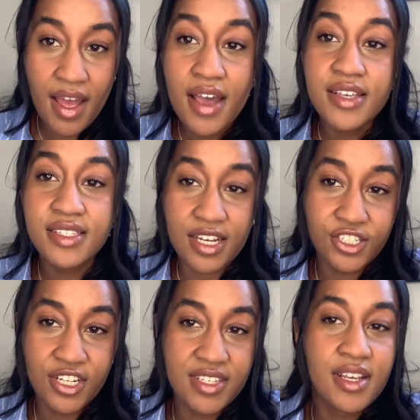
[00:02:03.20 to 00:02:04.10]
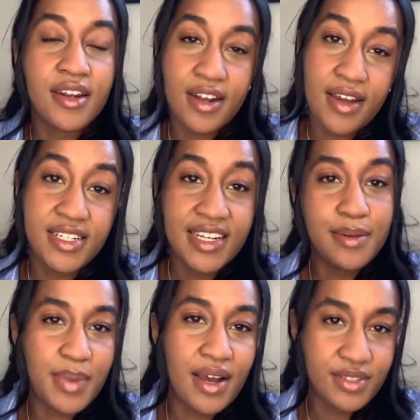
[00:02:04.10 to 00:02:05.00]
such as
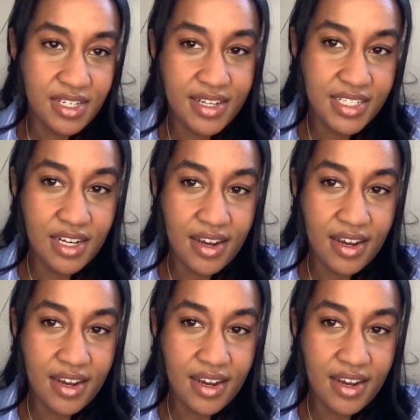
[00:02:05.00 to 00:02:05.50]
£19.99.